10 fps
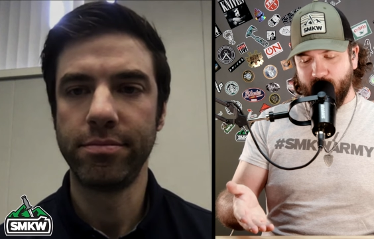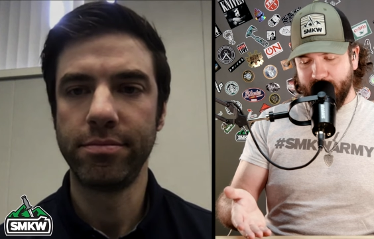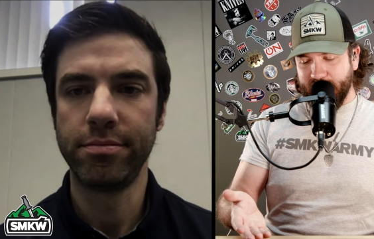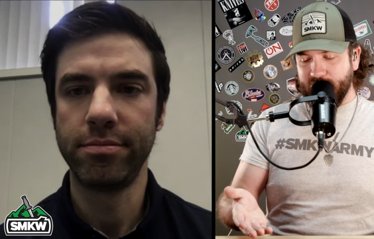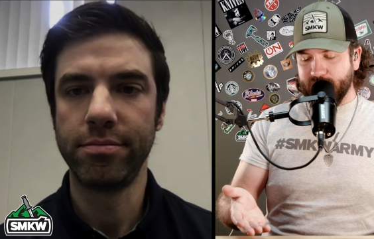
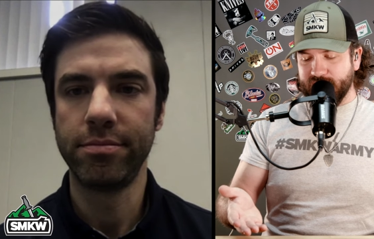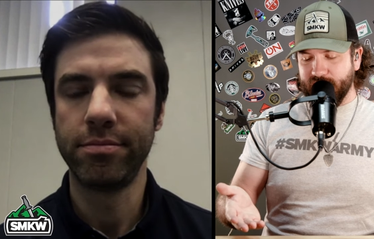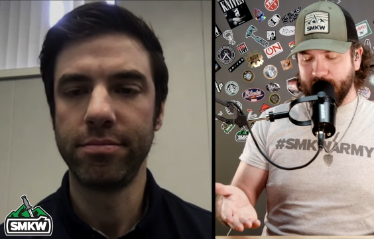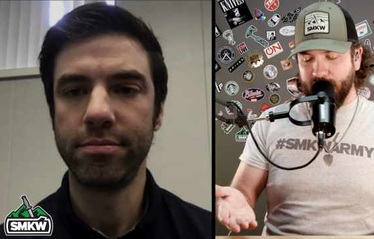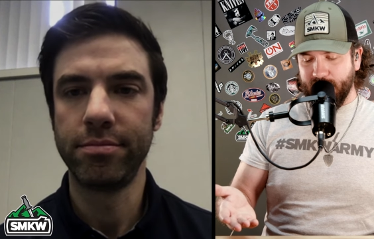Speaker 1: when it comes to
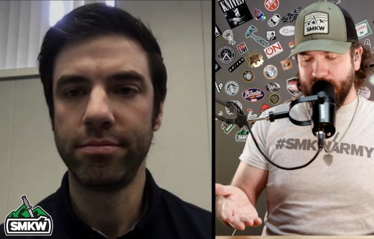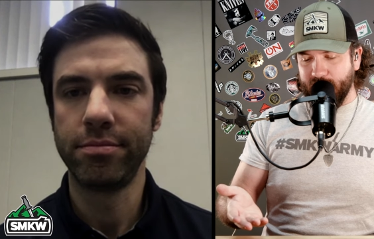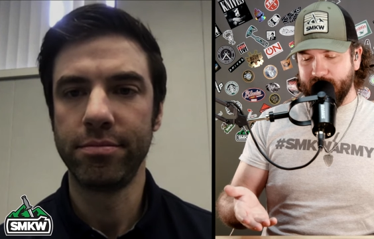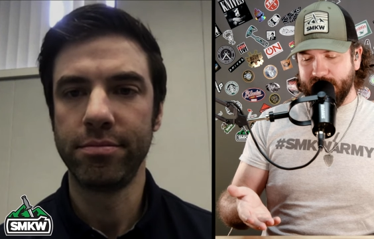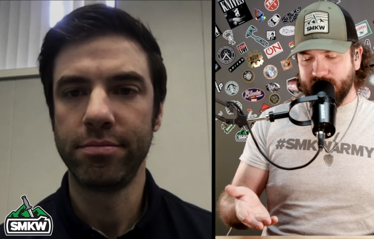the bug
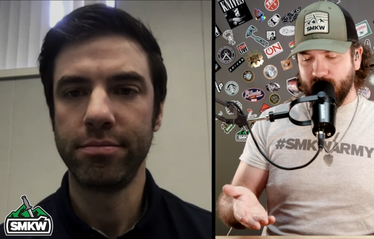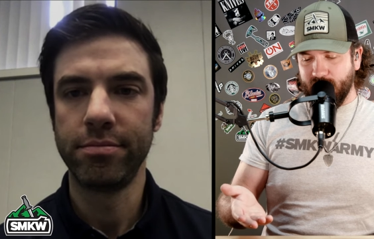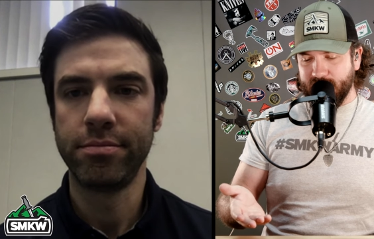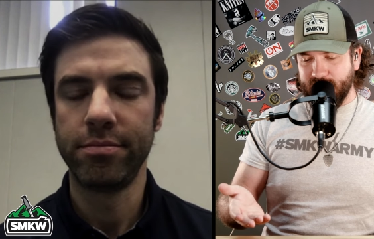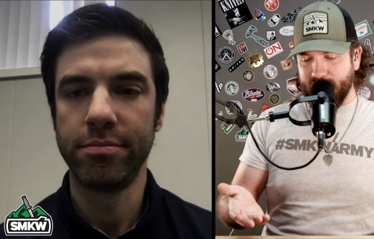out, that's
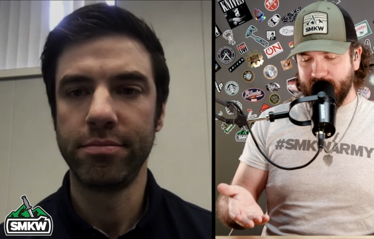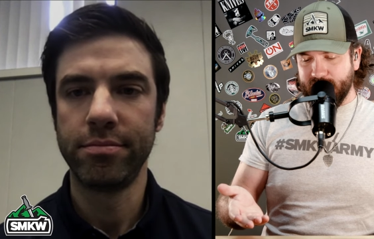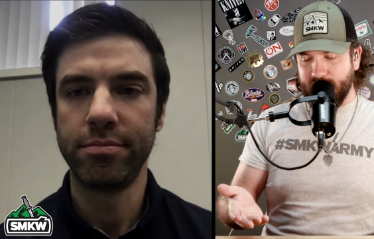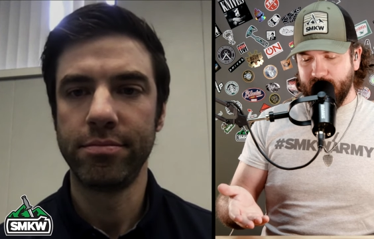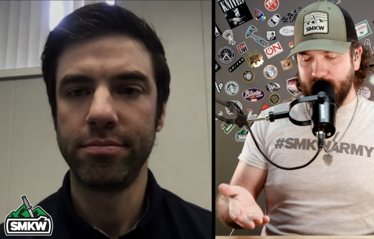one
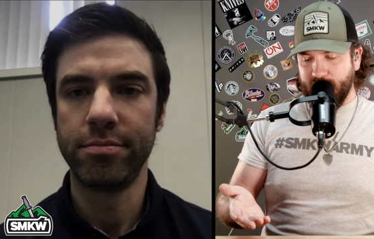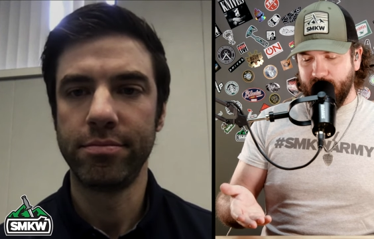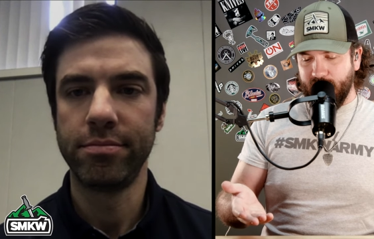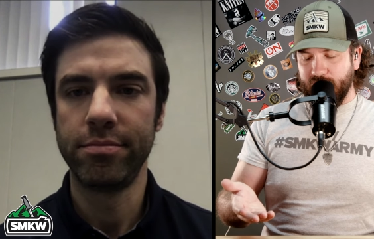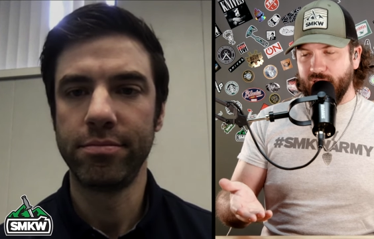that
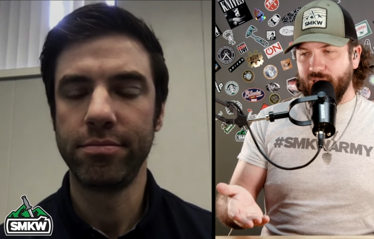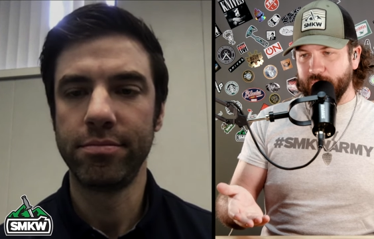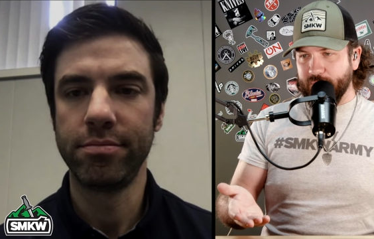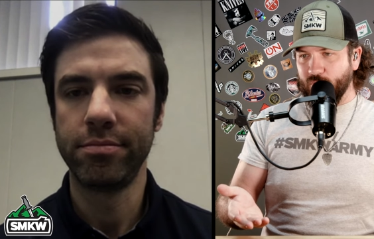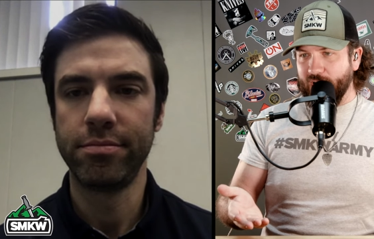a lot of
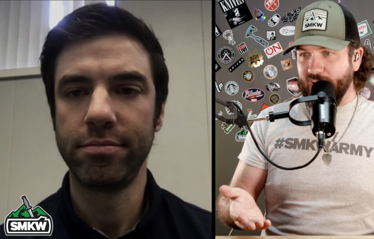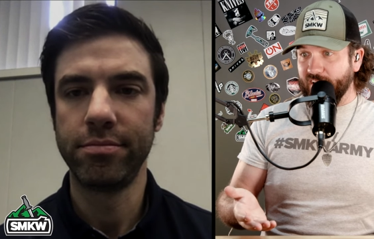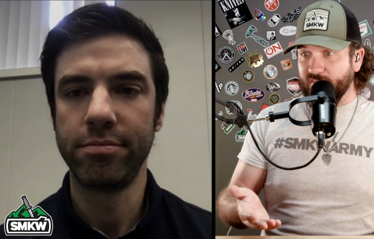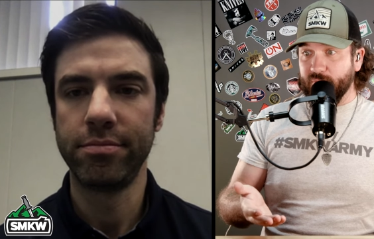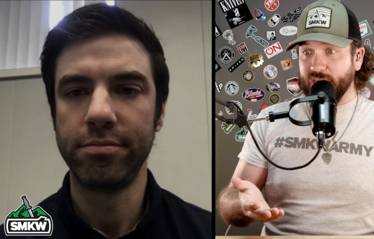people
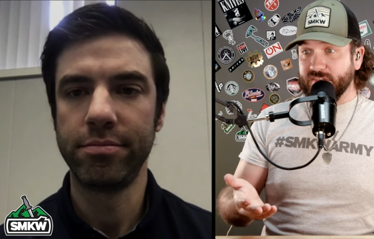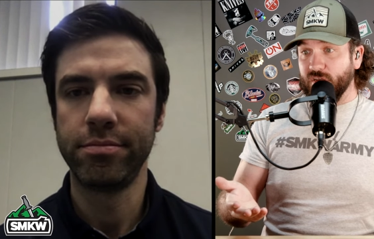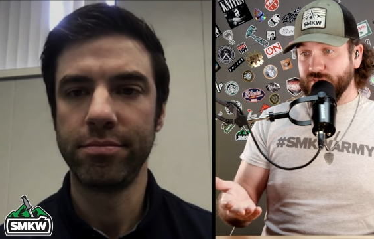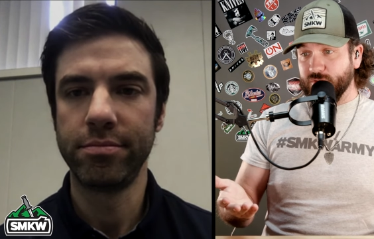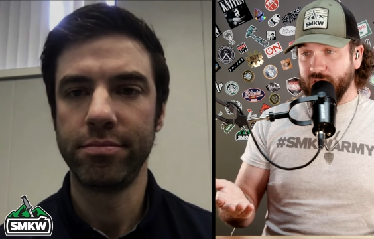have, but it's
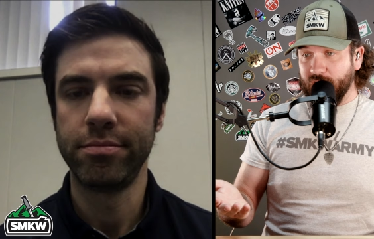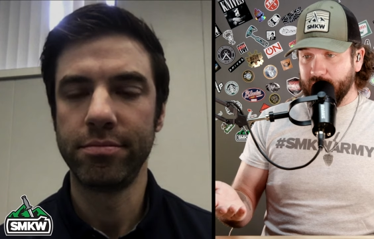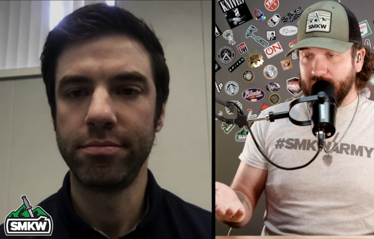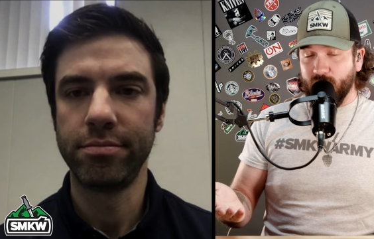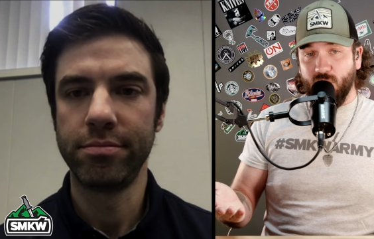also going to
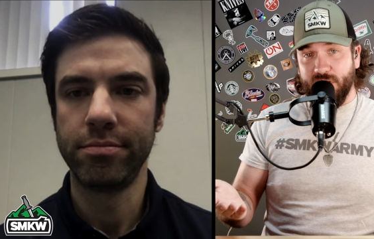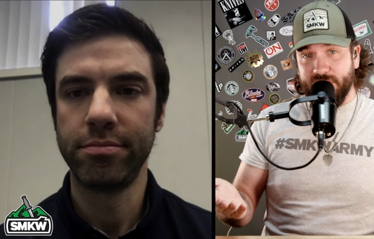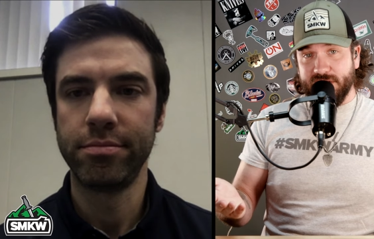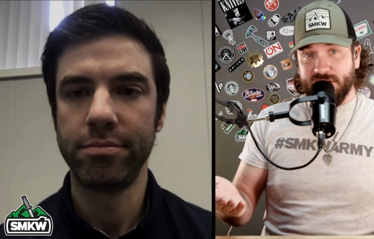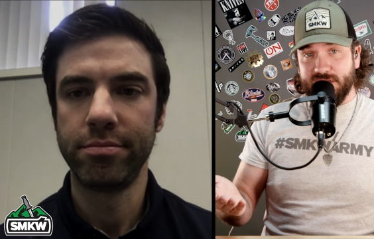be one
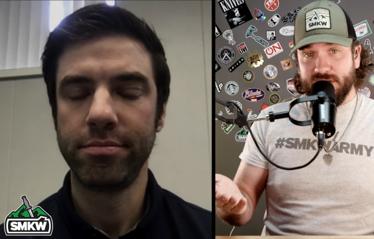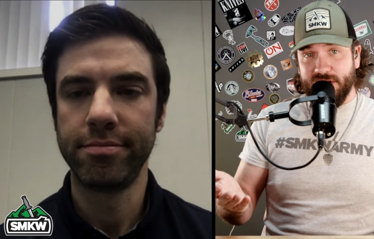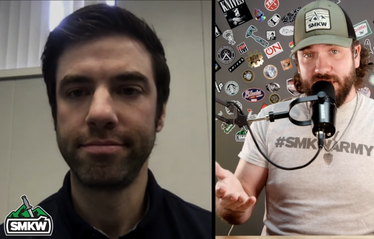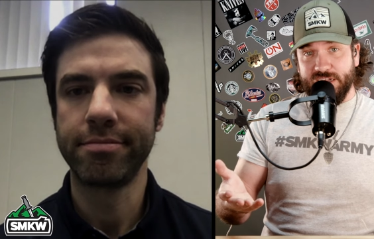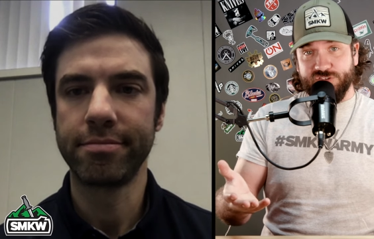that's
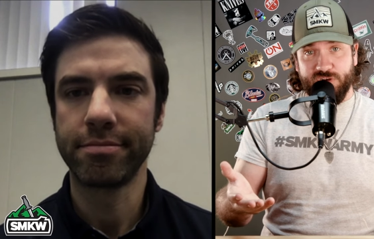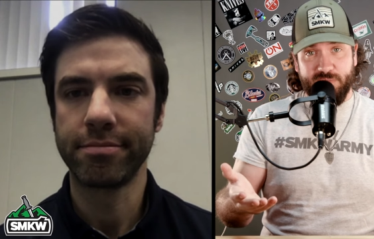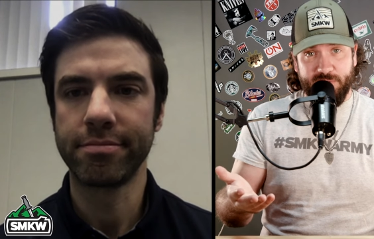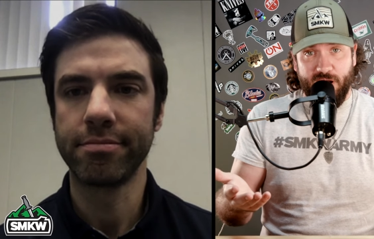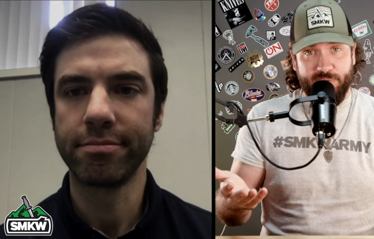
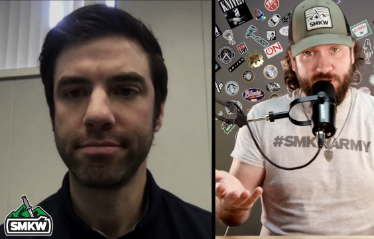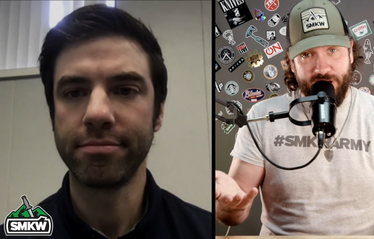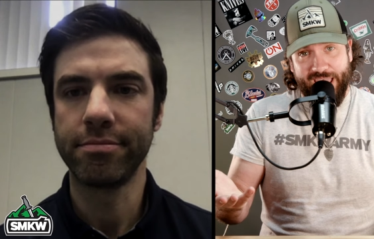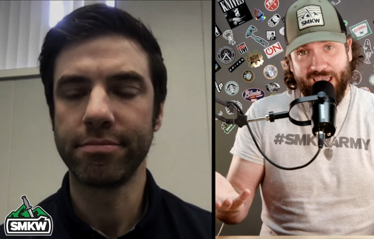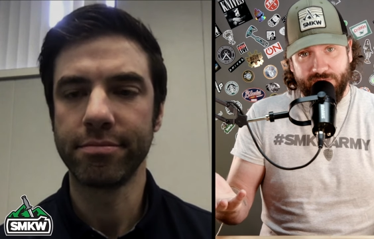extremely popular to
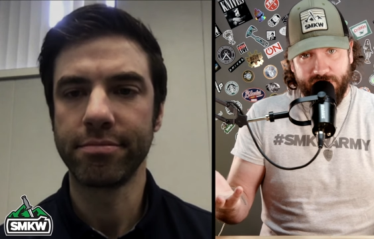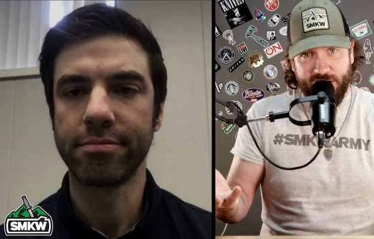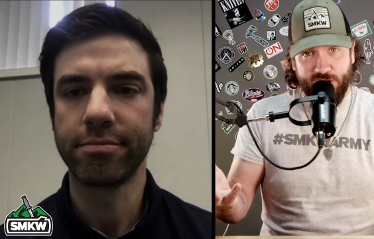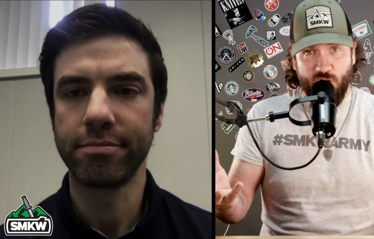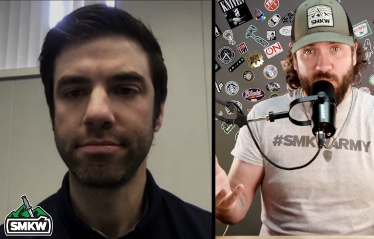have in
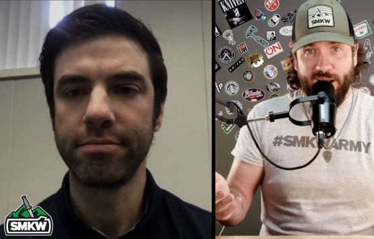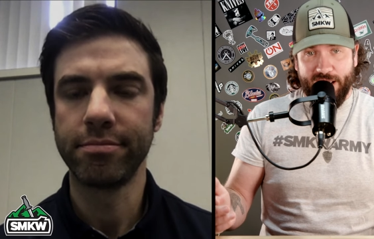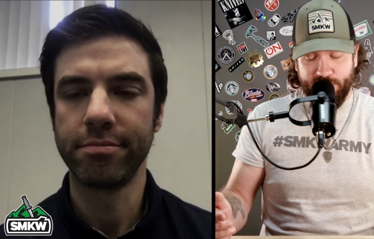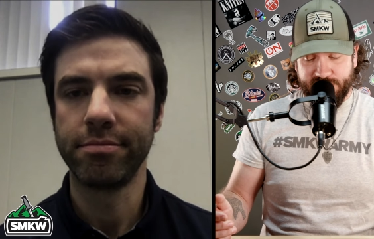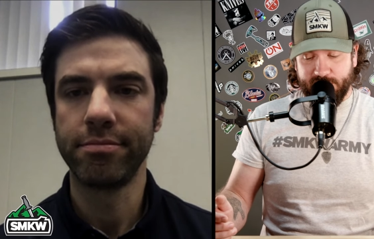a go
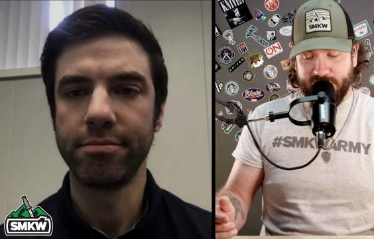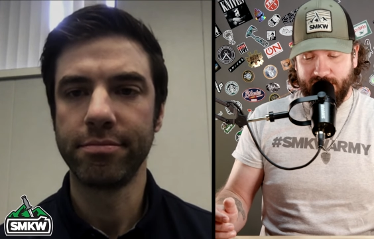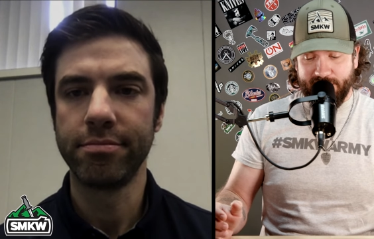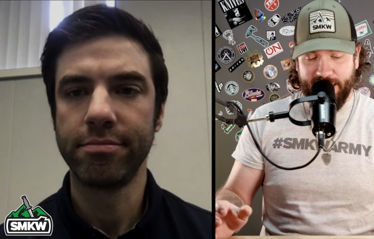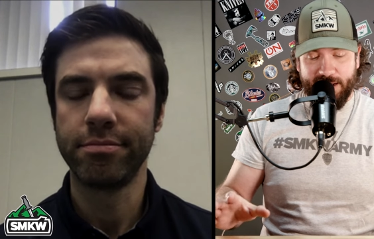bag or something
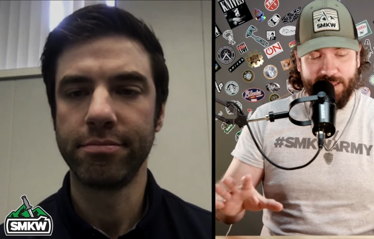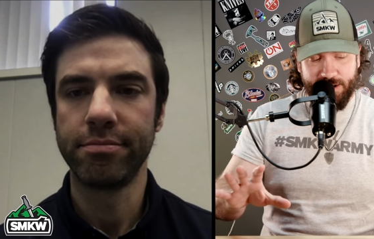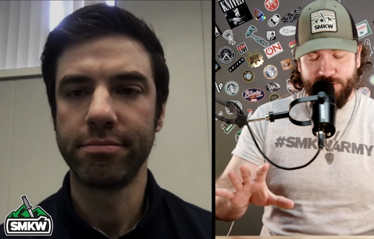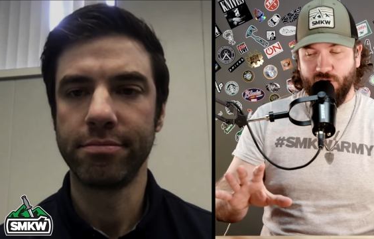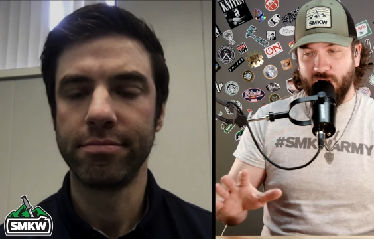like that in
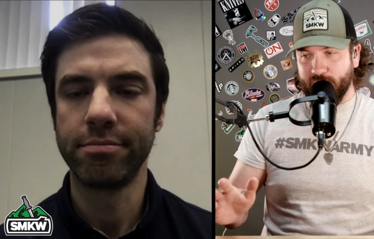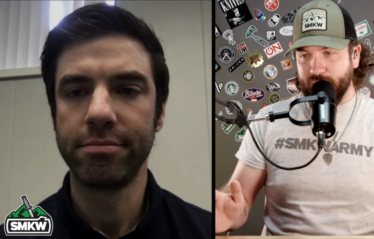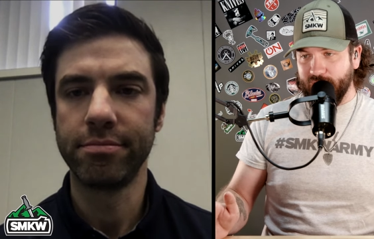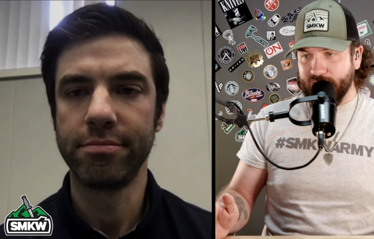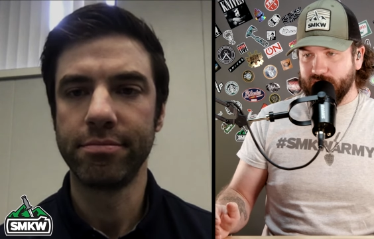a dark
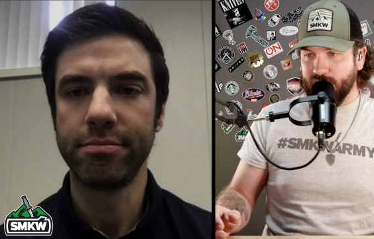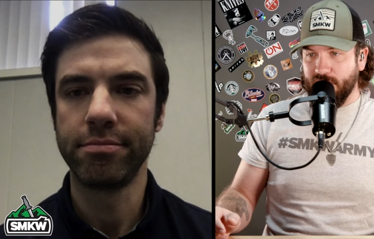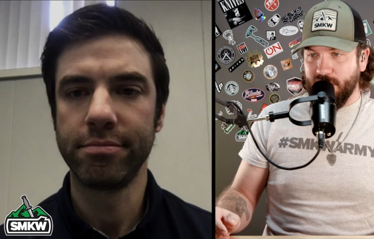place.